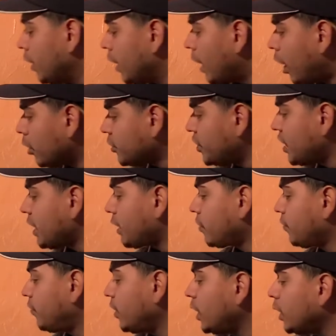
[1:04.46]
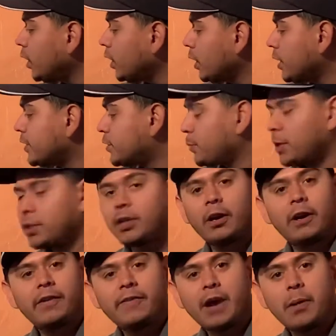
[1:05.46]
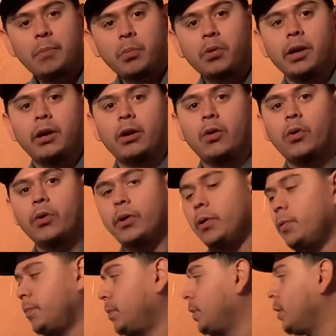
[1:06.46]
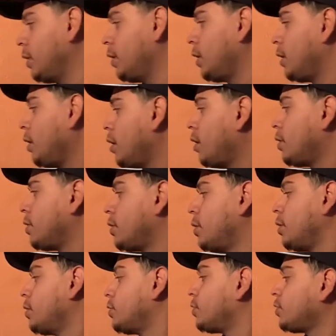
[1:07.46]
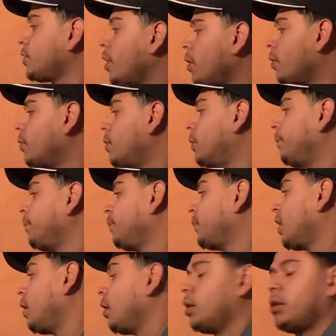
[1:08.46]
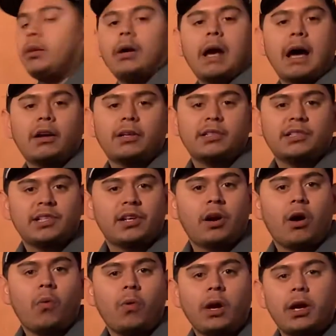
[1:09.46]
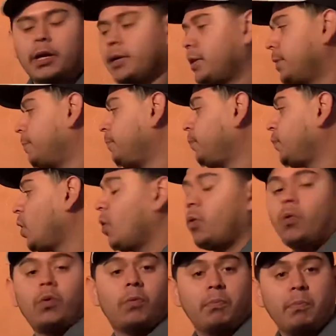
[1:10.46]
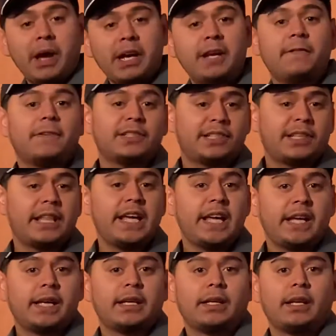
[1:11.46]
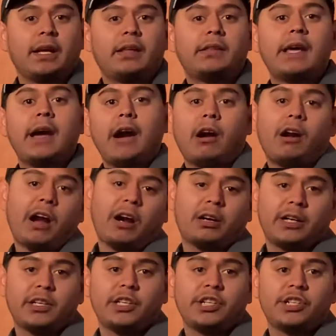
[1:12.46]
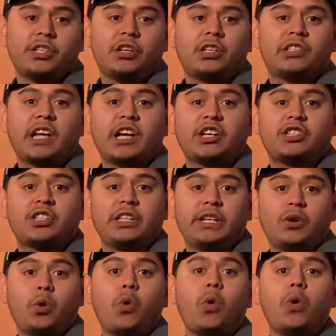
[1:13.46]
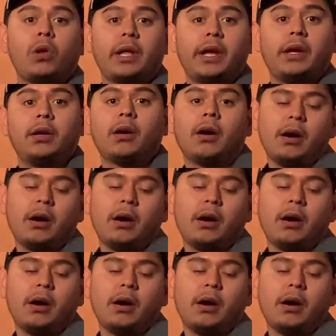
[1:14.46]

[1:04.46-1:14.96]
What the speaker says: our TXV is with our evaporator coil. So, how does it all work? Many of us think that our air conditioner is actually cooling